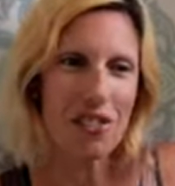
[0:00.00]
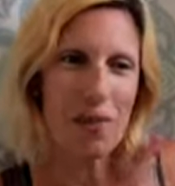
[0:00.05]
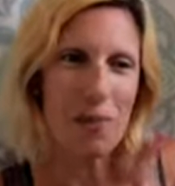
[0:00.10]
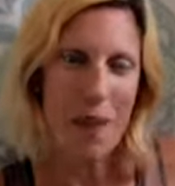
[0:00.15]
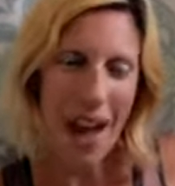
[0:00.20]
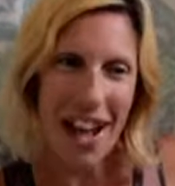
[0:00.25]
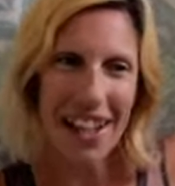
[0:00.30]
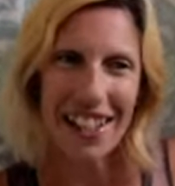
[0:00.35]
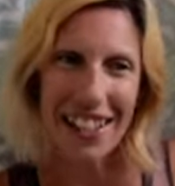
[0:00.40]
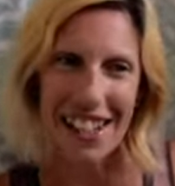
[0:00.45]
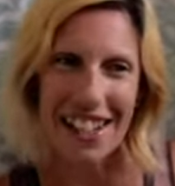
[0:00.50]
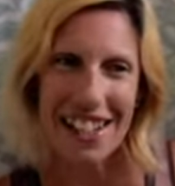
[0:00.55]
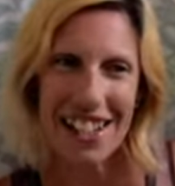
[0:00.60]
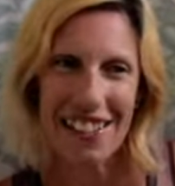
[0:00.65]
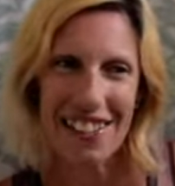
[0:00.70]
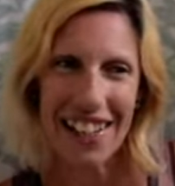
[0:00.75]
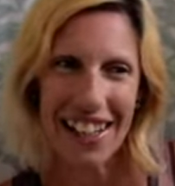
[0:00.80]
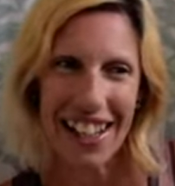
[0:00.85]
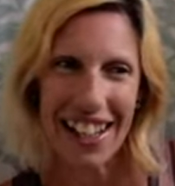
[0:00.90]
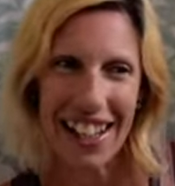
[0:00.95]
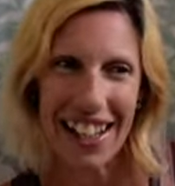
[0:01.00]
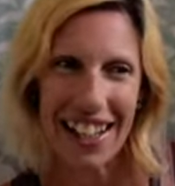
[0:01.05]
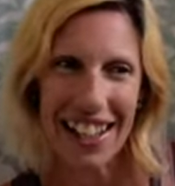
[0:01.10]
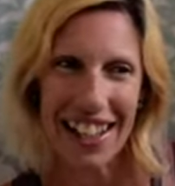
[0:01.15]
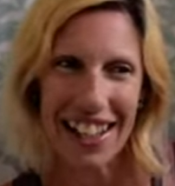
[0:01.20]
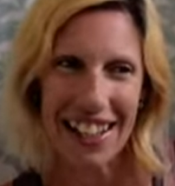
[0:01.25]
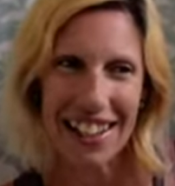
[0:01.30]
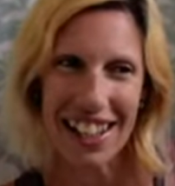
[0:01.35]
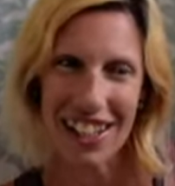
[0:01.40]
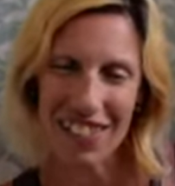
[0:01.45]
back into
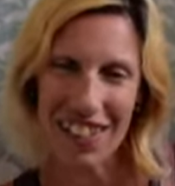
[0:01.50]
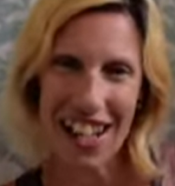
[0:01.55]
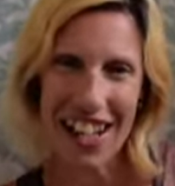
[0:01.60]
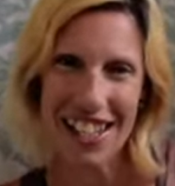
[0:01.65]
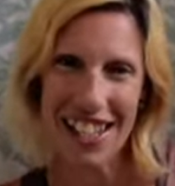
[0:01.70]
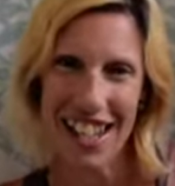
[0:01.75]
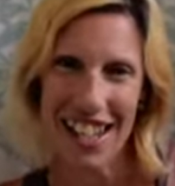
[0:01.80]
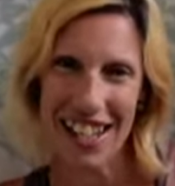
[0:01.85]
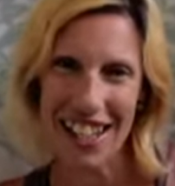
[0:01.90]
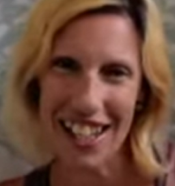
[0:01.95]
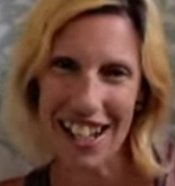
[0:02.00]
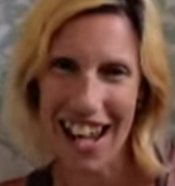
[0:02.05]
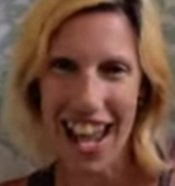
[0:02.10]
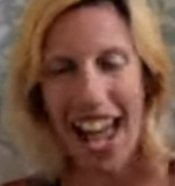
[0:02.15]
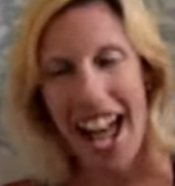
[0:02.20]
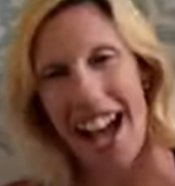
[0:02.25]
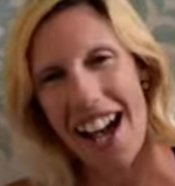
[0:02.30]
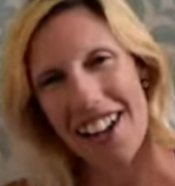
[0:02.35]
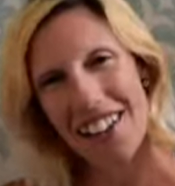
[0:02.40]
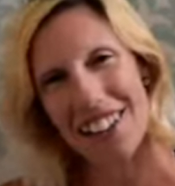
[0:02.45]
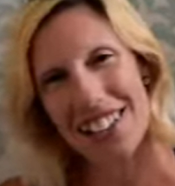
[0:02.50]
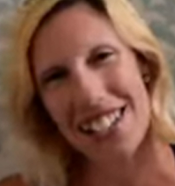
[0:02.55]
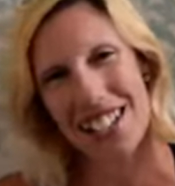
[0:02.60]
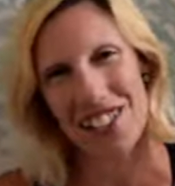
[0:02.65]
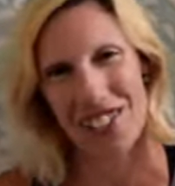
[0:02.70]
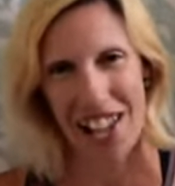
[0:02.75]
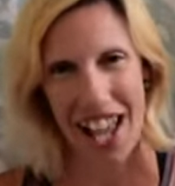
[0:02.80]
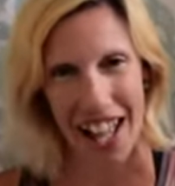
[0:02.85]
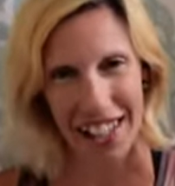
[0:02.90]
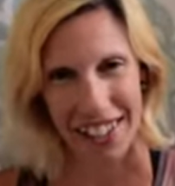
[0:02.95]
it that we had taken out since
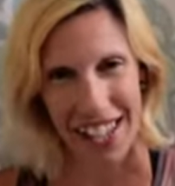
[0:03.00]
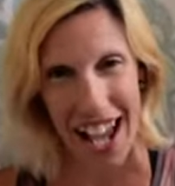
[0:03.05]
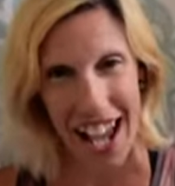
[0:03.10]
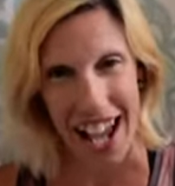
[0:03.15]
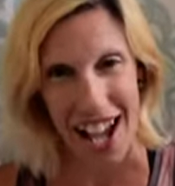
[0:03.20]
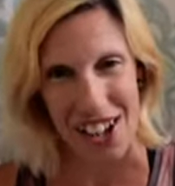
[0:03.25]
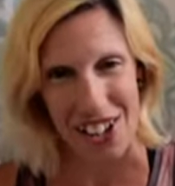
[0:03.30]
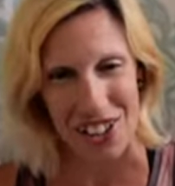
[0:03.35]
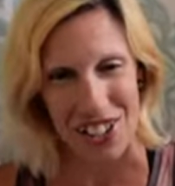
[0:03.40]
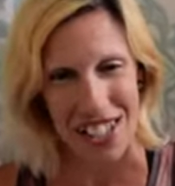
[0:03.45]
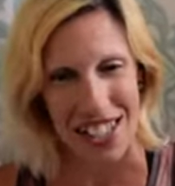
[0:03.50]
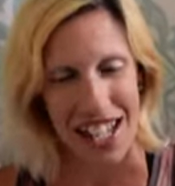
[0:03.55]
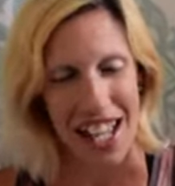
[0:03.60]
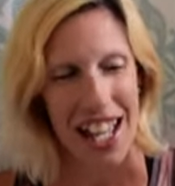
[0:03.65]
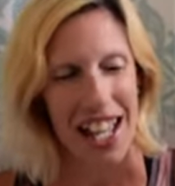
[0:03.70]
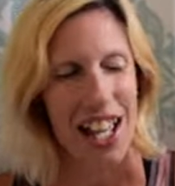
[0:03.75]
we had the house.